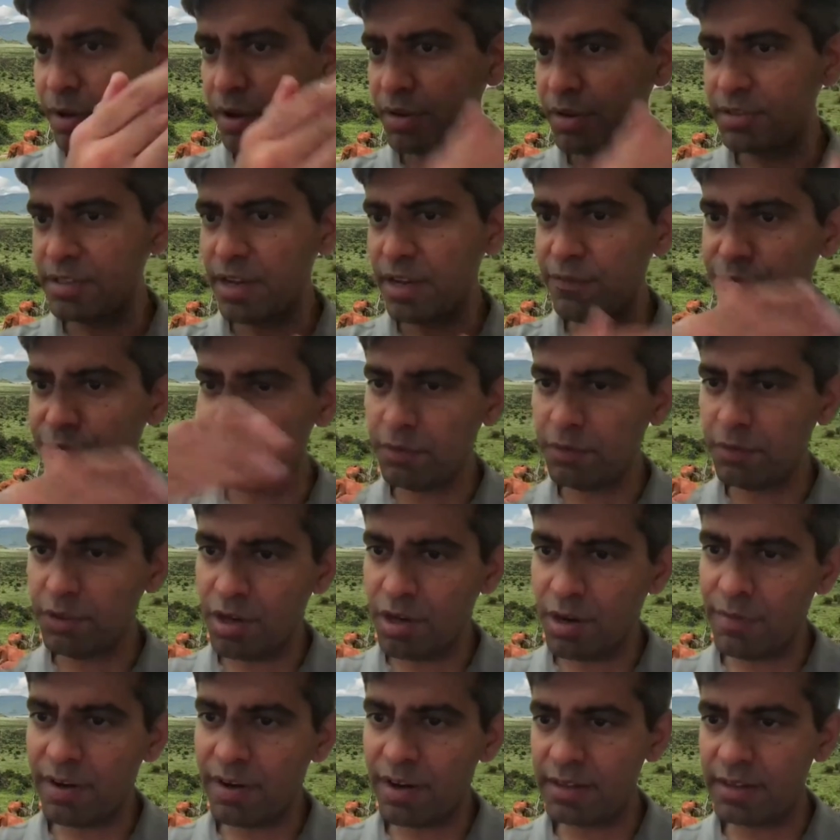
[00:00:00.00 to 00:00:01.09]
because that you
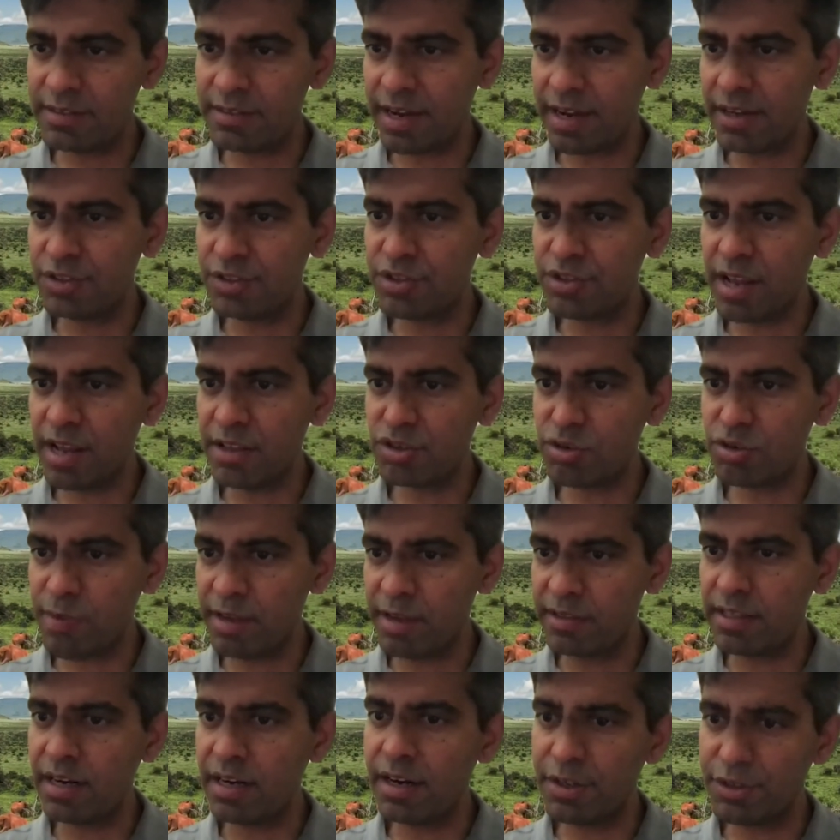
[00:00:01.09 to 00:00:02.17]
never get a second chance to
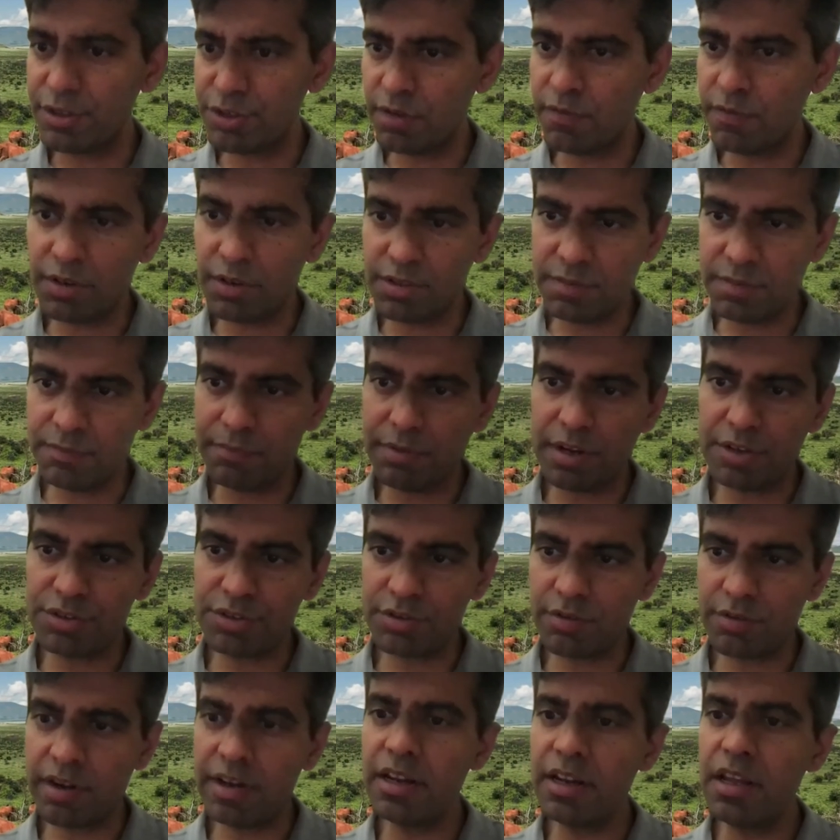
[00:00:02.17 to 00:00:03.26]
make that initial first
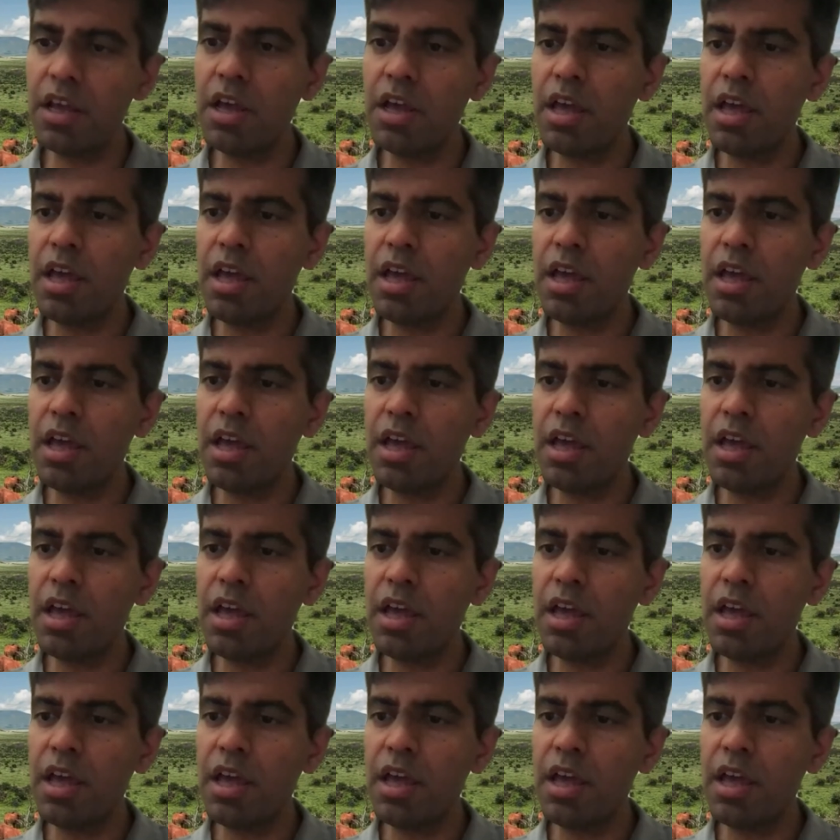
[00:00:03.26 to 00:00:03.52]
impression, right?